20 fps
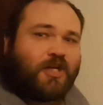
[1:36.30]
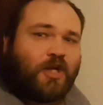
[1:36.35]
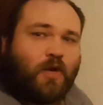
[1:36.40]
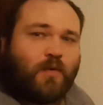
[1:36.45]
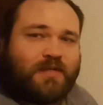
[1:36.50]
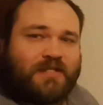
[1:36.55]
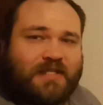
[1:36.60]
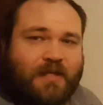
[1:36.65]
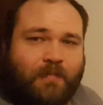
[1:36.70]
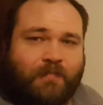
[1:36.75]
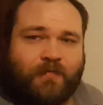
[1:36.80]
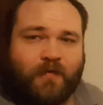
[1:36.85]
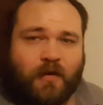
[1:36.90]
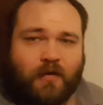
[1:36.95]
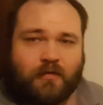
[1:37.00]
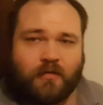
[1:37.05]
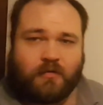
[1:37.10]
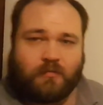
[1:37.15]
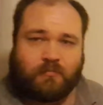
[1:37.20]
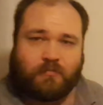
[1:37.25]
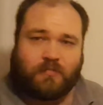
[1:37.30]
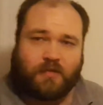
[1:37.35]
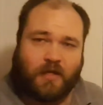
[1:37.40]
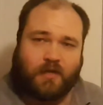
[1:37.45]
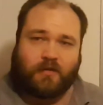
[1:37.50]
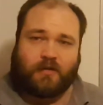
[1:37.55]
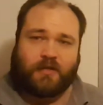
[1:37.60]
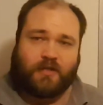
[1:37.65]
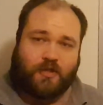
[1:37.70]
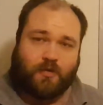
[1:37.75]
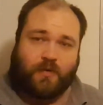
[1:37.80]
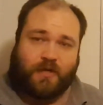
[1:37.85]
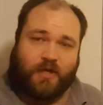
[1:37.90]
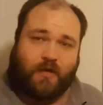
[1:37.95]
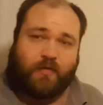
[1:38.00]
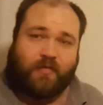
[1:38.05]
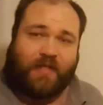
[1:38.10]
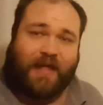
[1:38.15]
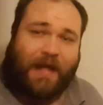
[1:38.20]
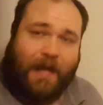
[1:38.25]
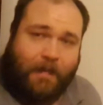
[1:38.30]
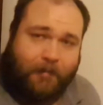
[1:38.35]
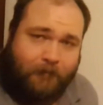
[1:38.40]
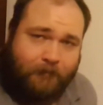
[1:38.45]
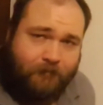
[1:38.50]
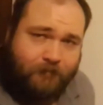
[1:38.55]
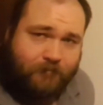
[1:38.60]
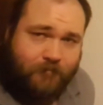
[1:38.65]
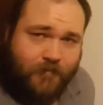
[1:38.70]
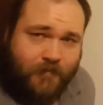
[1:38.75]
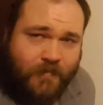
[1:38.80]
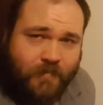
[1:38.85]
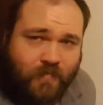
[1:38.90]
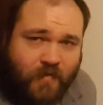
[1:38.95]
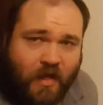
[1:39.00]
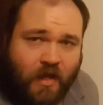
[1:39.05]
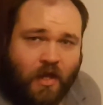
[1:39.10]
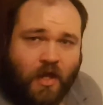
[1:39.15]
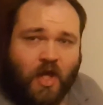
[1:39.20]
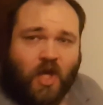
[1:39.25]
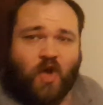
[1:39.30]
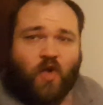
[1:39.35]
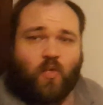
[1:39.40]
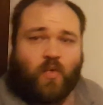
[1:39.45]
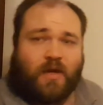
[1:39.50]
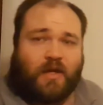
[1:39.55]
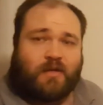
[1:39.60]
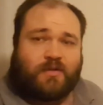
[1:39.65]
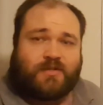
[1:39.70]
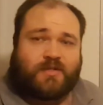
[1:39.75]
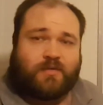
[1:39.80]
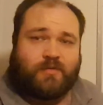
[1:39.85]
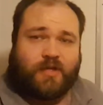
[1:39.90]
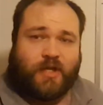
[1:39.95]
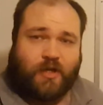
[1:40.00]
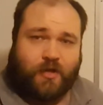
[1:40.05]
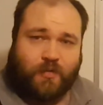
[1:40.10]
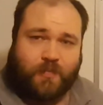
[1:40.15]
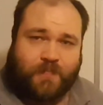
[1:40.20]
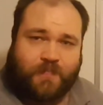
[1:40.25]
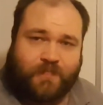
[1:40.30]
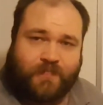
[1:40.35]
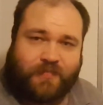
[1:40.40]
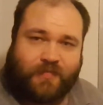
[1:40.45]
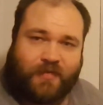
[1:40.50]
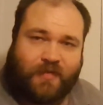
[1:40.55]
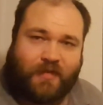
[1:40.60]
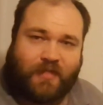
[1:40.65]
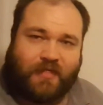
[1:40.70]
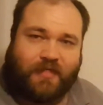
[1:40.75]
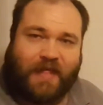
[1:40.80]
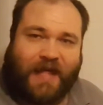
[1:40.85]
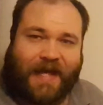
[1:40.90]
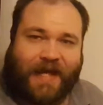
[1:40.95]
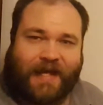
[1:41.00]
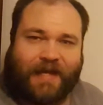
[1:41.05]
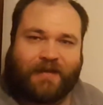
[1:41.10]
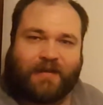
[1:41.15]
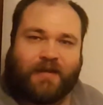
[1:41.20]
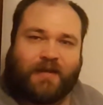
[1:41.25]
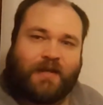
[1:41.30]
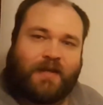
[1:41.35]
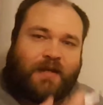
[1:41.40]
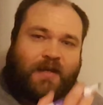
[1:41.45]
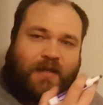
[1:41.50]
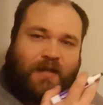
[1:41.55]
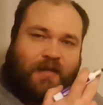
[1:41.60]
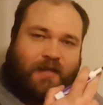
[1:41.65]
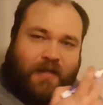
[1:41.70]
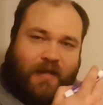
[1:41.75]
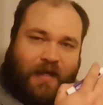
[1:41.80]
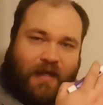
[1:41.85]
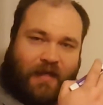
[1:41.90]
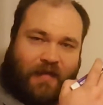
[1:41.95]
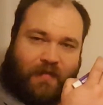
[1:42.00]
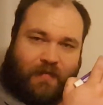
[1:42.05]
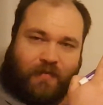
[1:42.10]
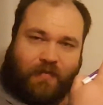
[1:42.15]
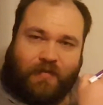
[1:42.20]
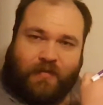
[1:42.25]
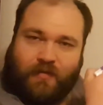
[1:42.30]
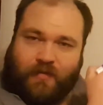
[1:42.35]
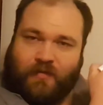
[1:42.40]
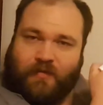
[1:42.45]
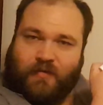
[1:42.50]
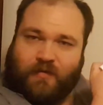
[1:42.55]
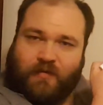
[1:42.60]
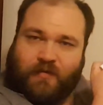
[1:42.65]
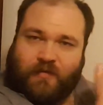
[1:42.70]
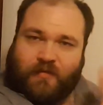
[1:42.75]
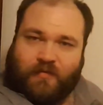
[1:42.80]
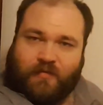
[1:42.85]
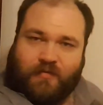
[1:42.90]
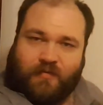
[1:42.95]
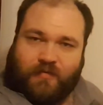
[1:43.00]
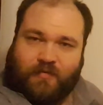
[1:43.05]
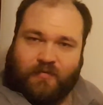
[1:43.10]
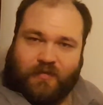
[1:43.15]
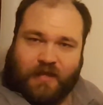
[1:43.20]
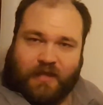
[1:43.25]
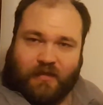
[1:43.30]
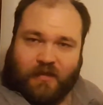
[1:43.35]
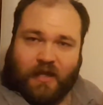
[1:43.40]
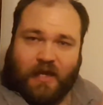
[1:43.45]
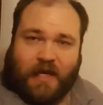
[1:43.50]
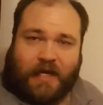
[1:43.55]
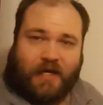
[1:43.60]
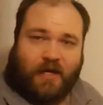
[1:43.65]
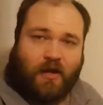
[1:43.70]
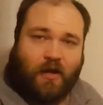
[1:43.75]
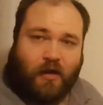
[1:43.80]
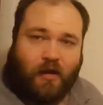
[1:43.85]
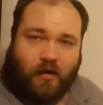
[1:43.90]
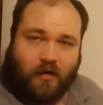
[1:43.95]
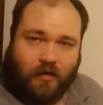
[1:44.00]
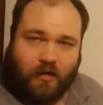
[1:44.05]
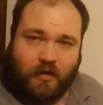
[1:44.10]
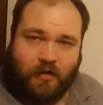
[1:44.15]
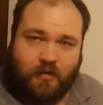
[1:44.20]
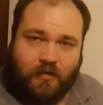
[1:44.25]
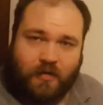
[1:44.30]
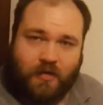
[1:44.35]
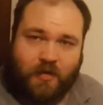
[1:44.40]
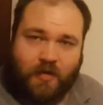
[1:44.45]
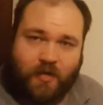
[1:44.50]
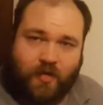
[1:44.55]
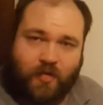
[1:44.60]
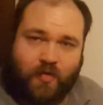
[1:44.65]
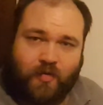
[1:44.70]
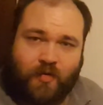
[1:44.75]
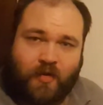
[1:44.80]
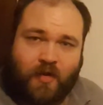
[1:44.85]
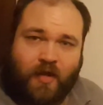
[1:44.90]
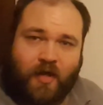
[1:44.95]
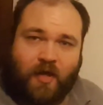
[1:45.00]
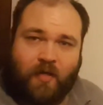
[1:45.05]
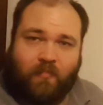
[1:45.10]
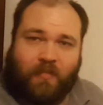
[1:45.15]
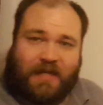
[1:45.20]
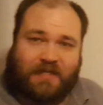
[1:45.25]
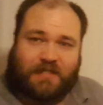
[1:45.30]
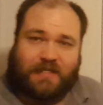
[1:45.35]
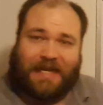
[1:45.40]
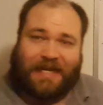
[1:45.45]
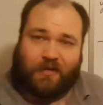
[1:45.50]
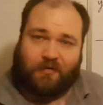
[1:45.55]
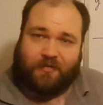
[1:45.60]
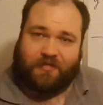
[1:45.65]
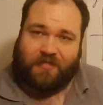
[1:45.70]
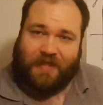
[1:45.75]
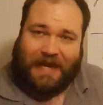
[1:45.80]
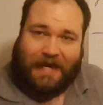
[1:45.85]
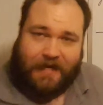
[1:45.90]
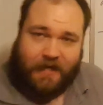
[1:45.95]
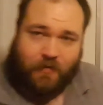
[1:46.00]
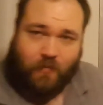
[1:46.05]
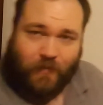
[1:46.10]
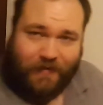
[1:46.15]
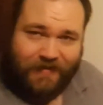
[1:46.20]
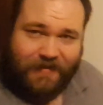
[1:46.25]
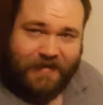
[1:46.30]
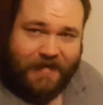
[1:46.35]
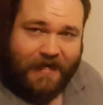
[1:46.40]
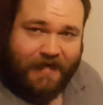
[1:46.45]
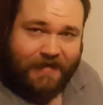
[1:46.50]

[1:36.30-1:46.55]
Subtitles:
to go a step farther, not only do we know that, we also know that the line r makes an angle theta with the